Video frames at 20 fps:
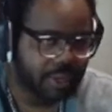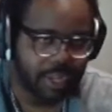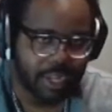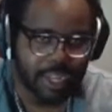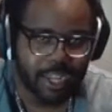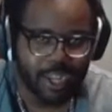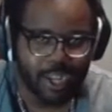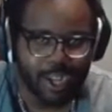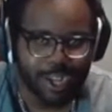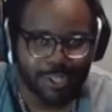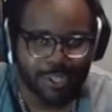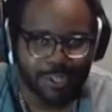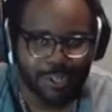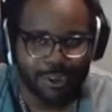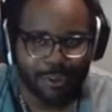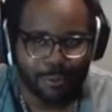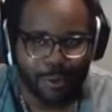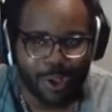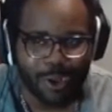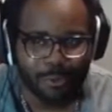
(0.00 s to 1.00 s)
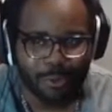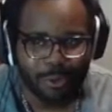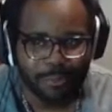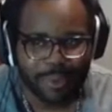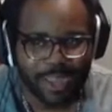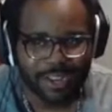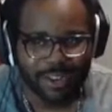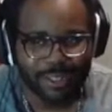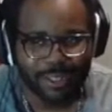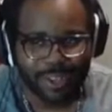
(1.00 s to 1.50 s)
it can cause you to wrong
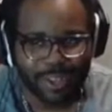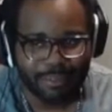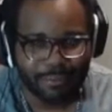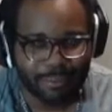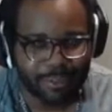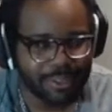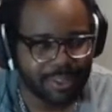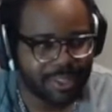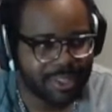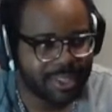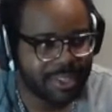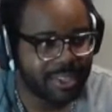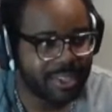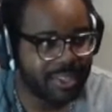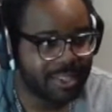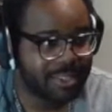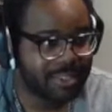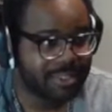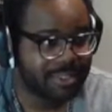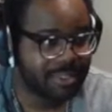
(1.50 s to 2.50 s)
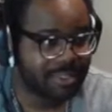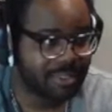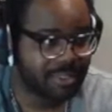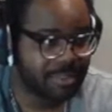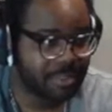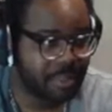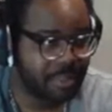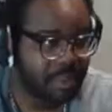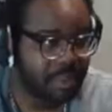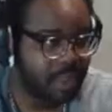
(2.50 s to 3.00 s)
warp out of the level.
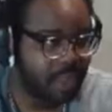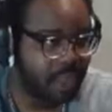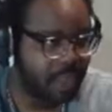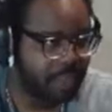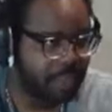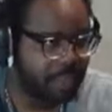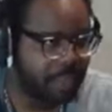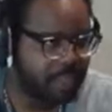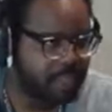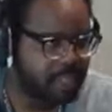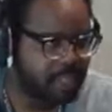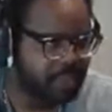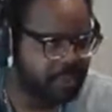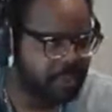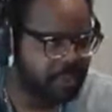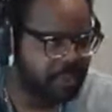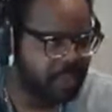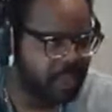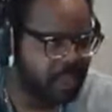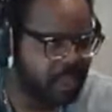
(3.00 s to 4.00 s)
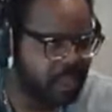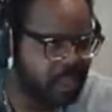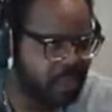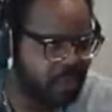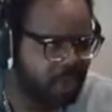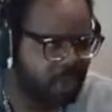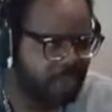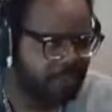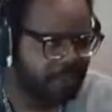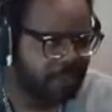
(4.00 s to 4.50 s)
I think it saves about
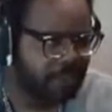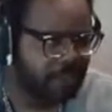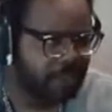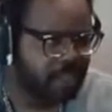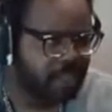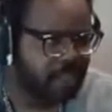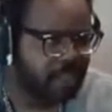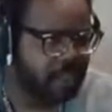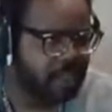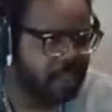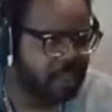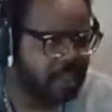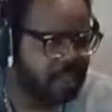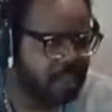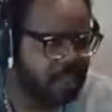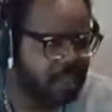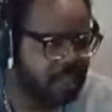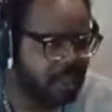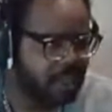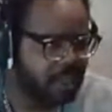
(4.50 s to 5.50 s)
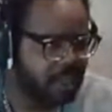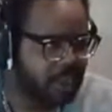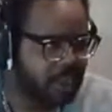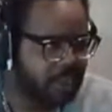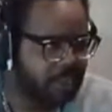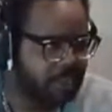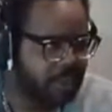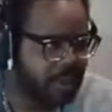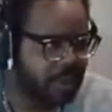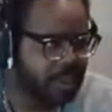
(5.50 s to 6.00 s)
25 seconds
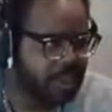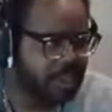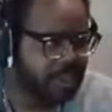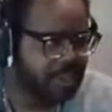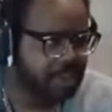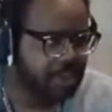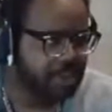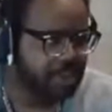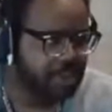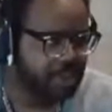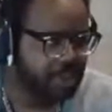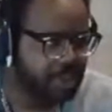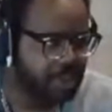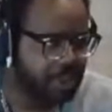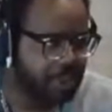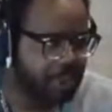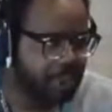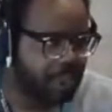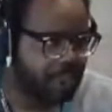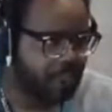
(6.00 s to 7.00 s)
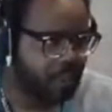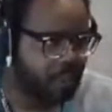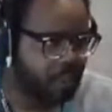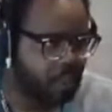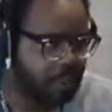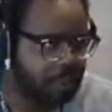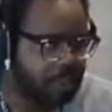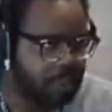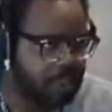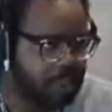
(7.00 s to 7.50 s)
compared to doing the level
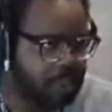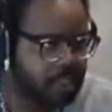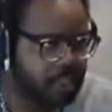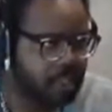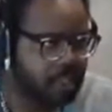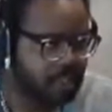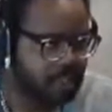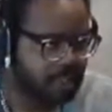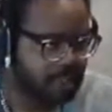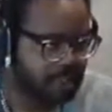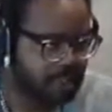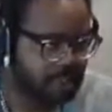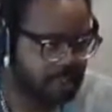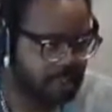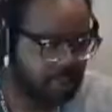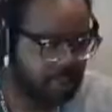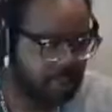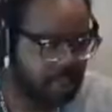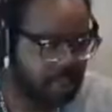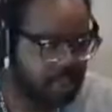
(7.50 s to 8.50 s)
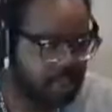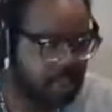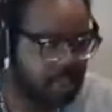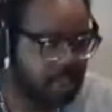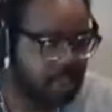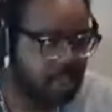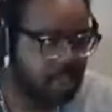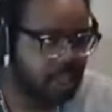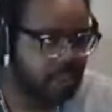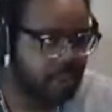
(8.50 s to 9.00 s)
warpless, so
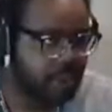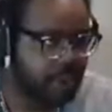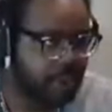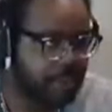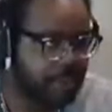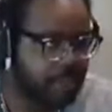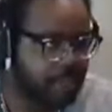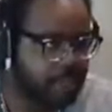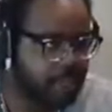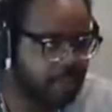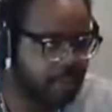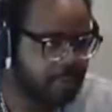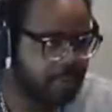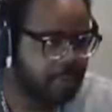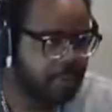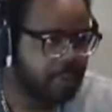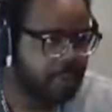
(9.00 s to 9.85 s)
it's a pretty big save.